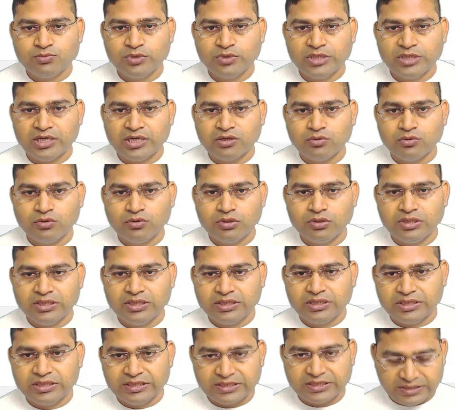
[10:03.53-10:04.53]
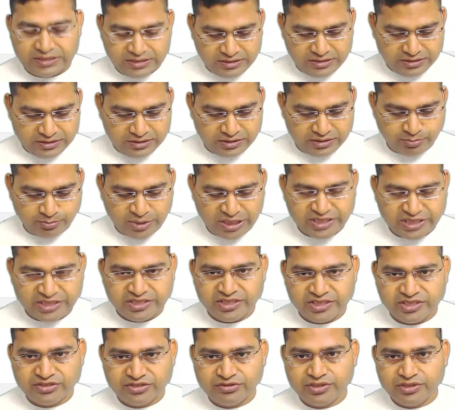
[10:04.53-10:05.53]
we are holding it in the my
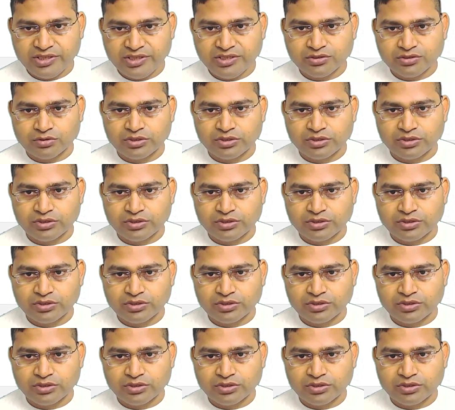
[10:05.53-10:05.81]
dictionary.